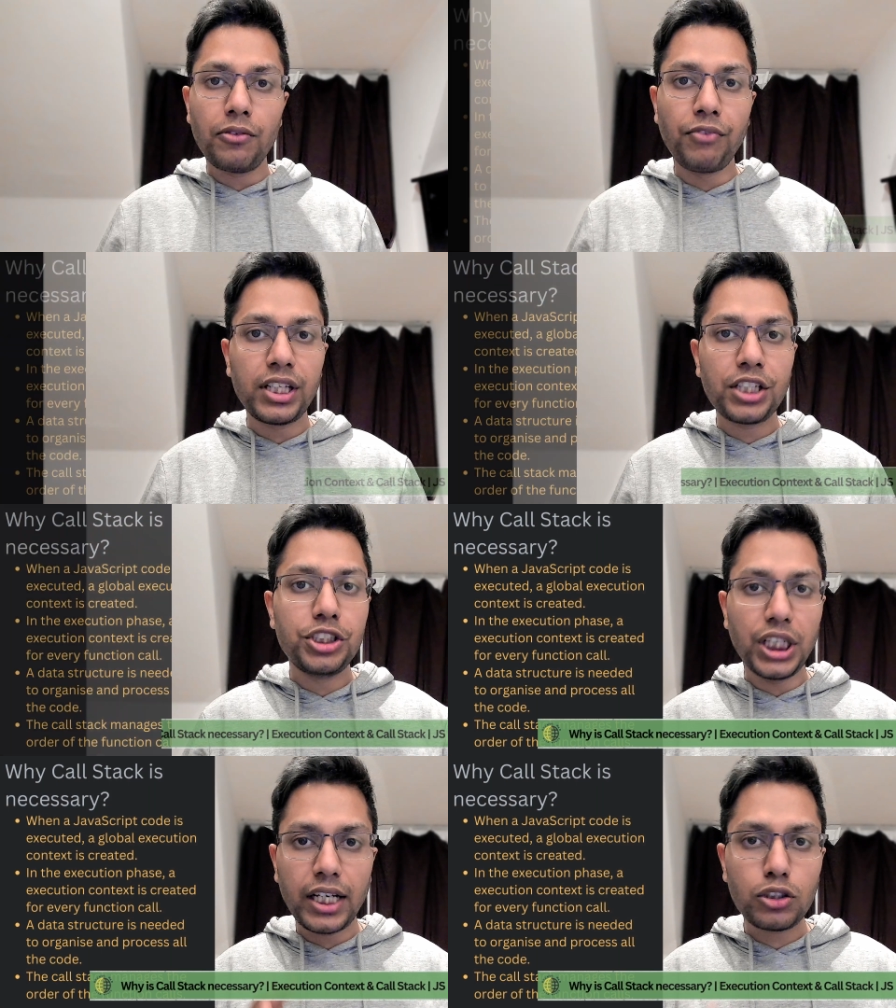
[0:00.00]
When a
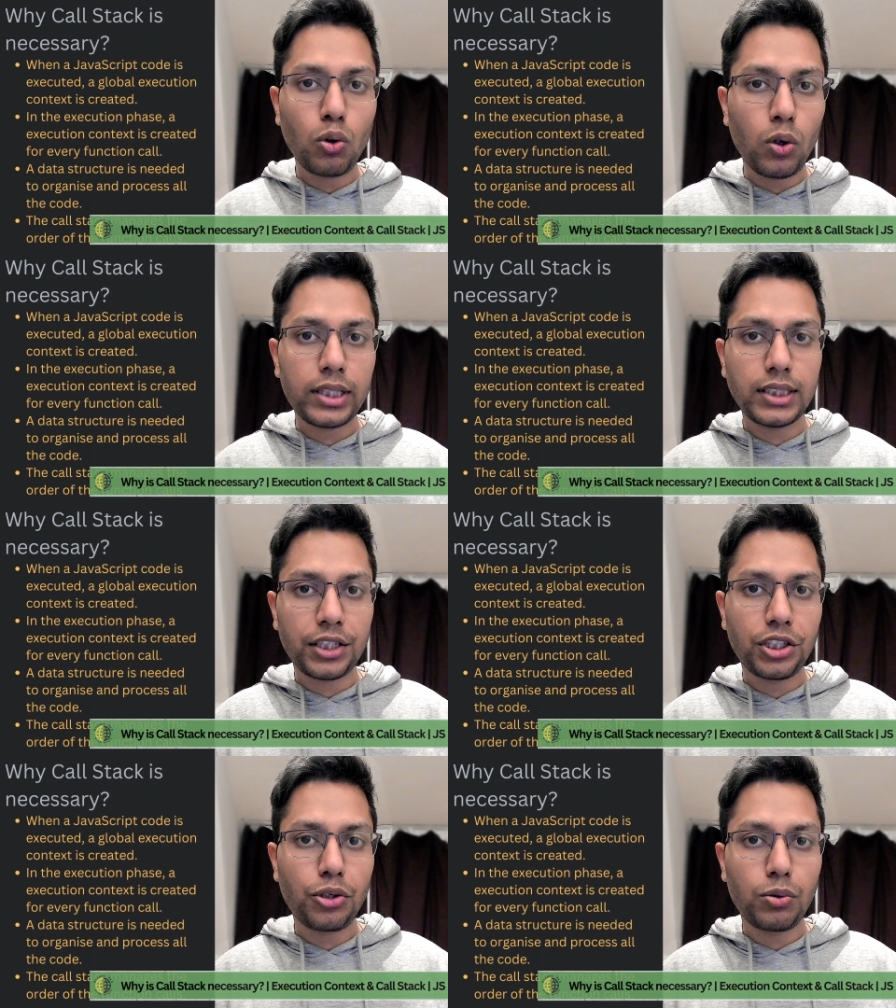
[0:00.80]
JS code is
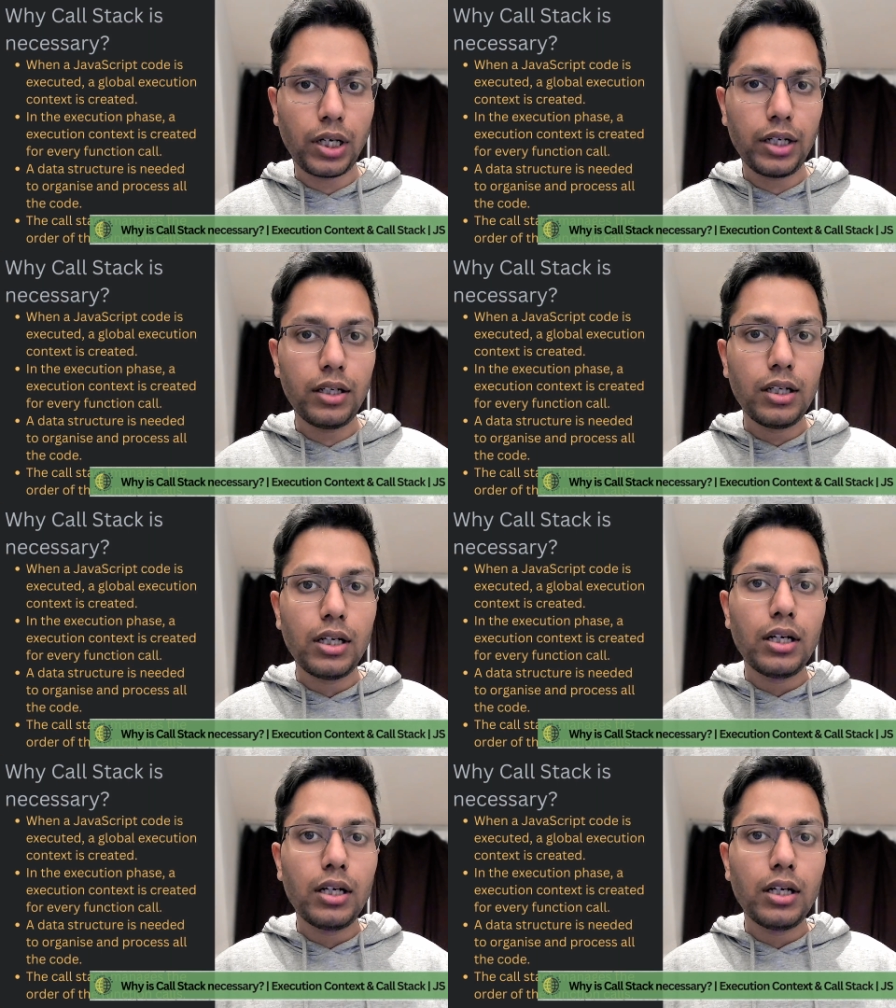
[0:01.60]
executed,